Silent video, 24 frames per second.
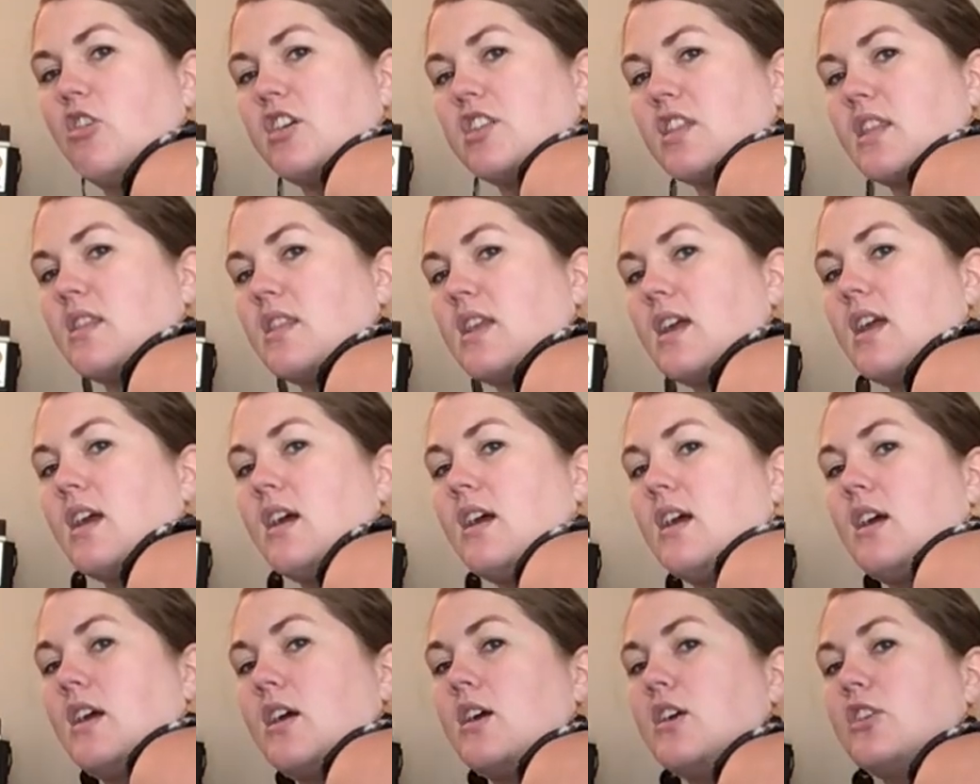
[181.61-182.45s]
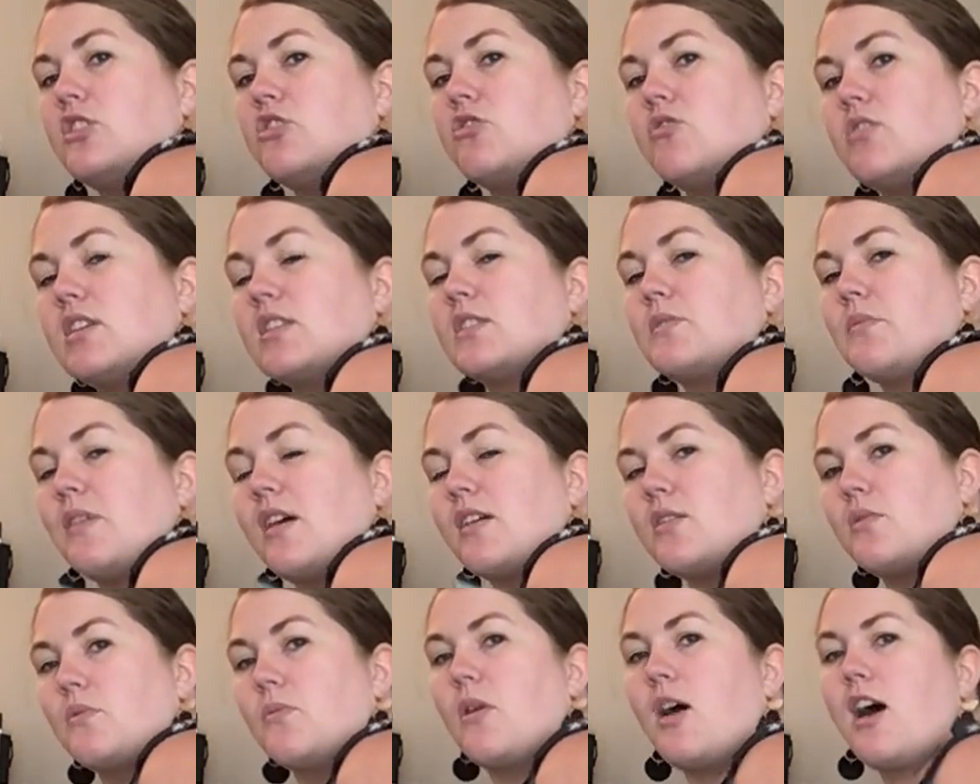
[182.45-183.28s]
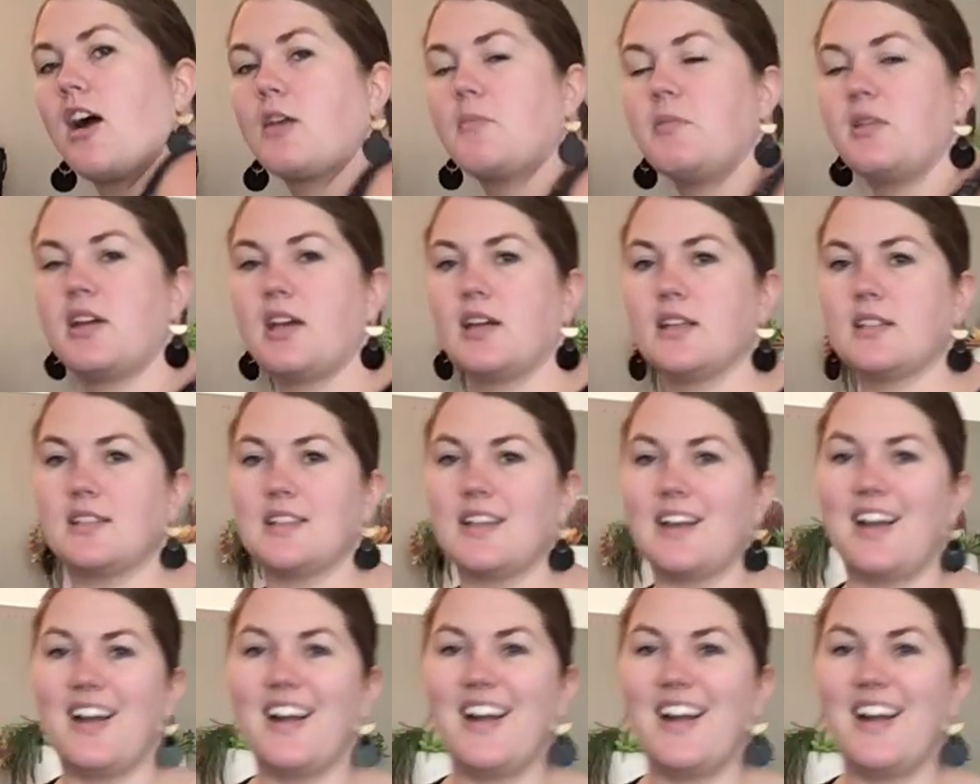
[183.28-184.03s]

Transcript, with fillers: and then they do this while you walk because they're,